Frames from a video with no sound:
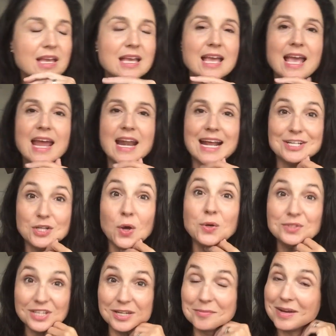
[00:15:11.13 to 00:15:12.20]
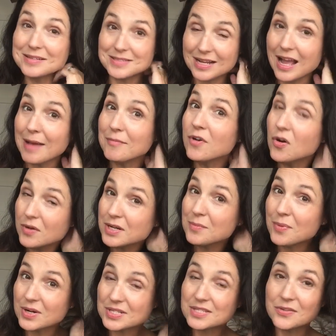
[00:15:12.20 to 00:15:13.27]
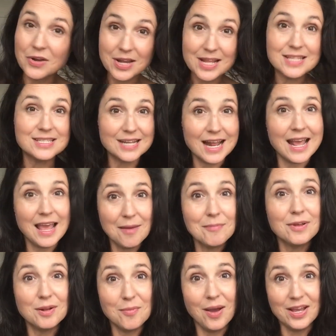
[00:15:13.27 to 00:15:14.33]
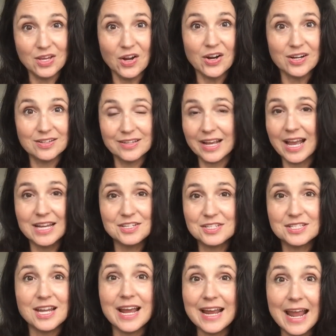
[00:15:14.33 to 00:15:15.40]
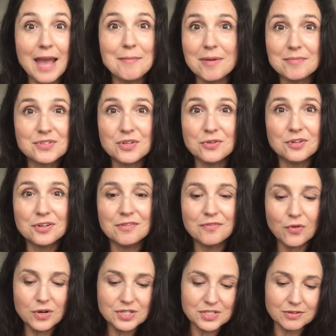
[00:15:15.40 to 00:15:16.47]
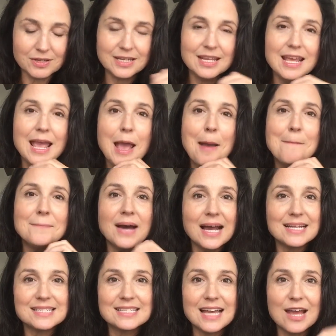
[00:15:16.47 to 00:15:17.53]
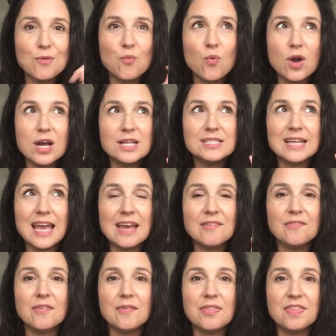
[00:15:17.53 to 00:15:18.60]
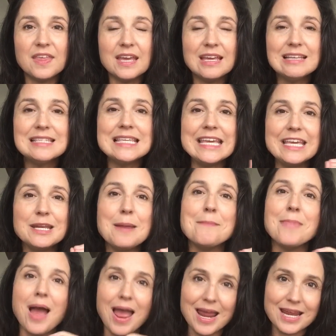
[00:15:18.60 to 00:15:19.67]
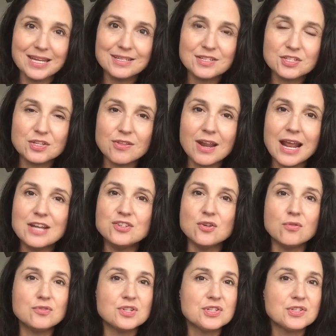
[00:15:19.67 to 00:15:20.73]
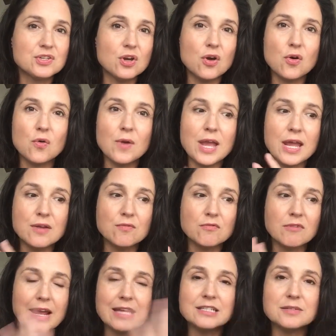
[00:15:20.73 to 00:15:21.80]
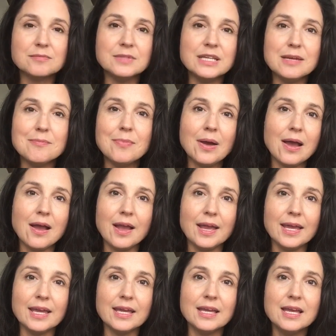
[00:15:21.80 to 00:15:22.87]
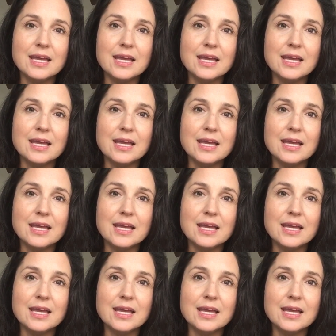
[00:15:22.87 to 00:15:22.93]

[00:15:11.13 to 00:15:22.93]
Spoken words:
And I told him, I was like, I'm going to Barcelona Knits and I am going to buy yarn. Like I am. I'm so looking forward to it. But I want to have things in mind so that I don't just go and randomly buy,